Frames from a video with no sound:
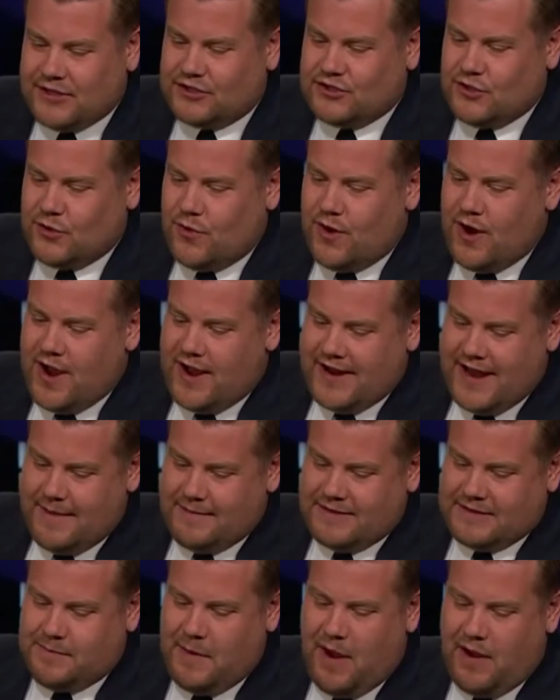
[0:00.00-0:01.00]
and the final
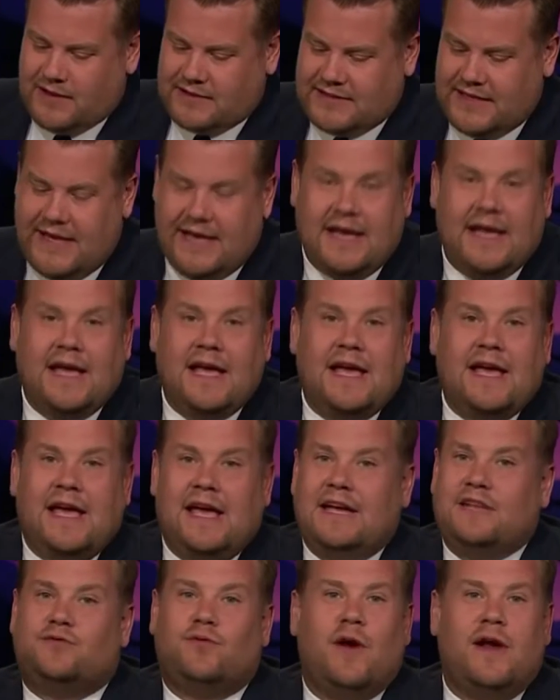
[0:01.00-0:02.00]
side effect of
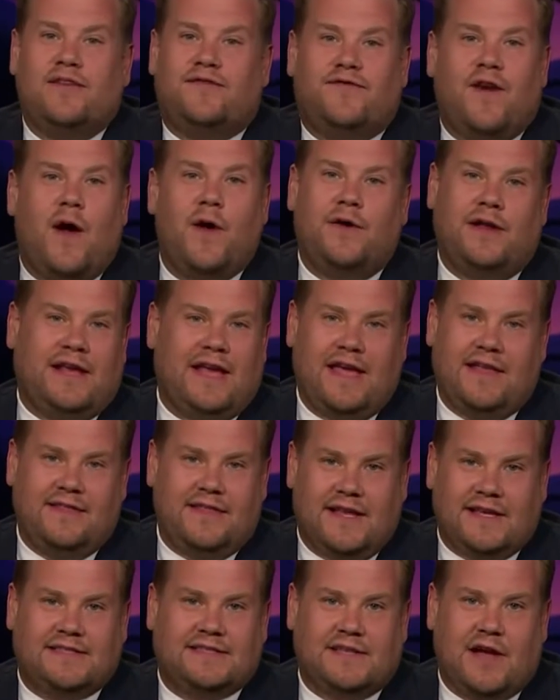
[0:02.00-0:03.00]
staying out until three a m
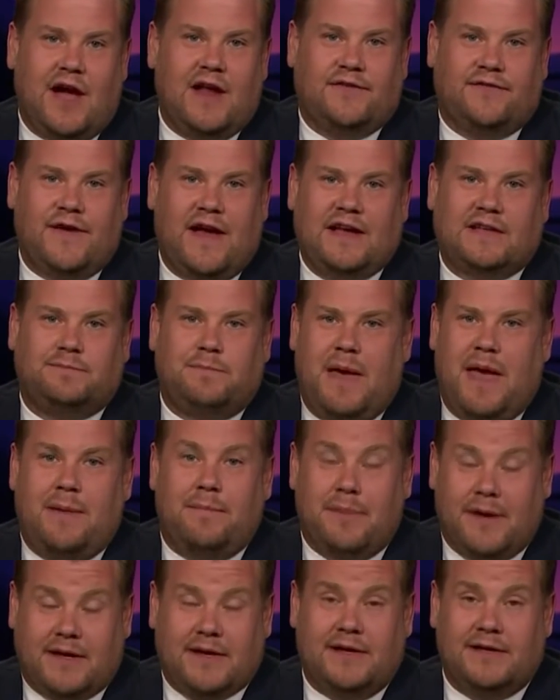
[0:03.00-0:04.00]
last night because you were
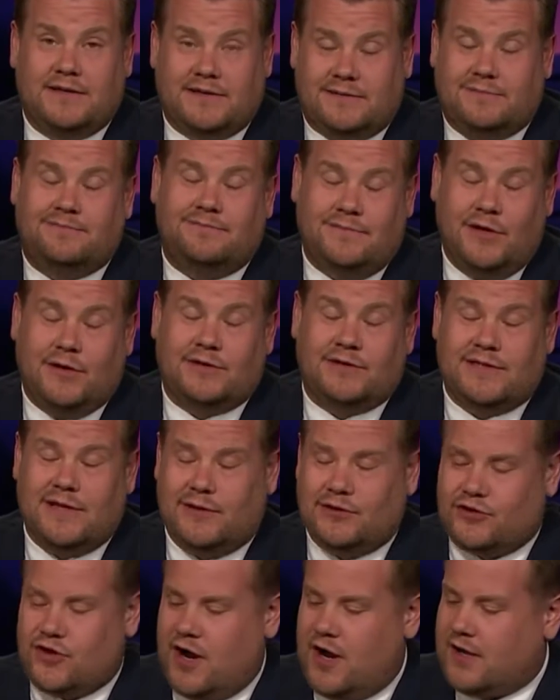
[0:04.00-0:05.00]
at an Emmys
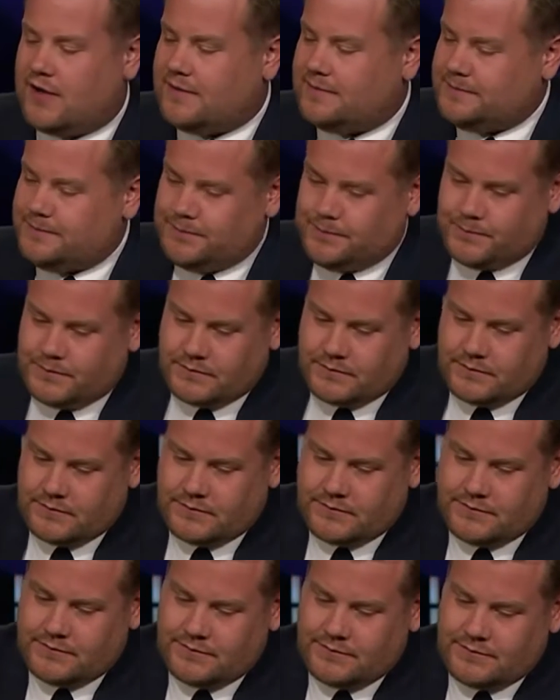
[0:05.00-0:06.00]
party is really
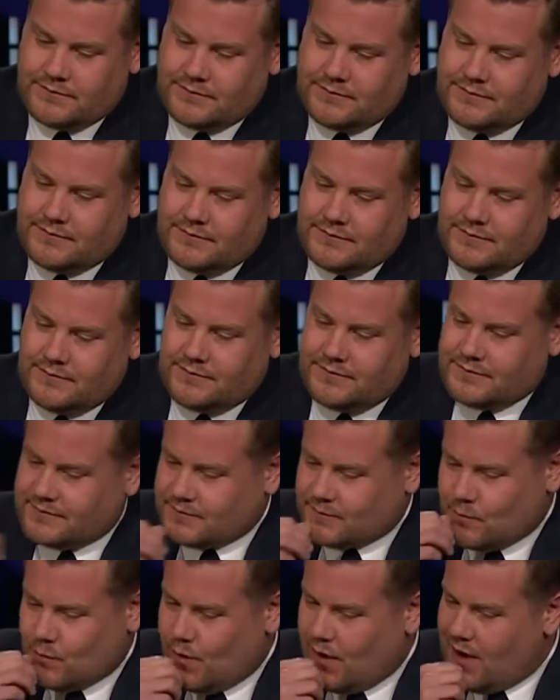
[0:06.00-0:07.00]
phoning in this side
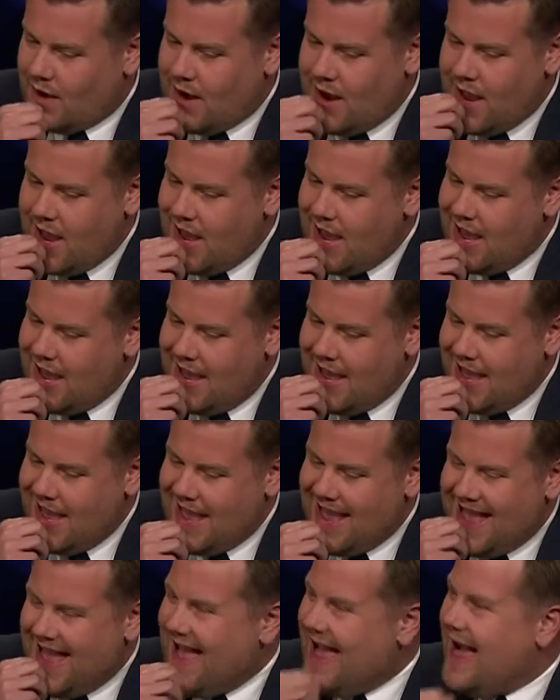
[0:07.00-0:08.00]
effects bit because
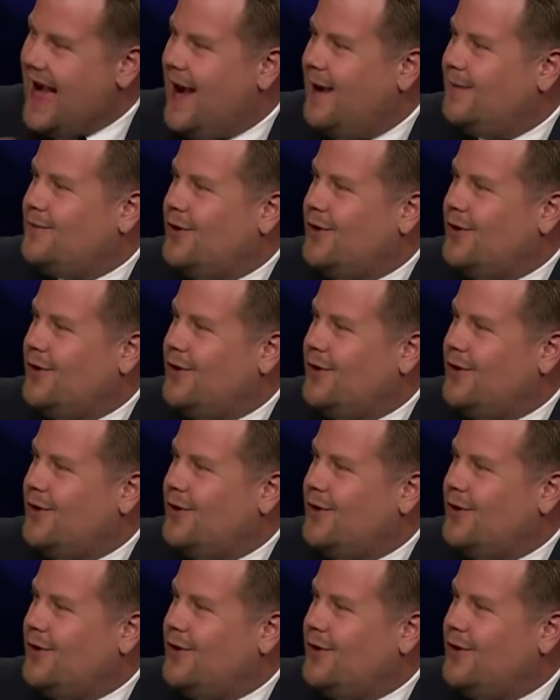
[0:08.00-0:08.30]
you're still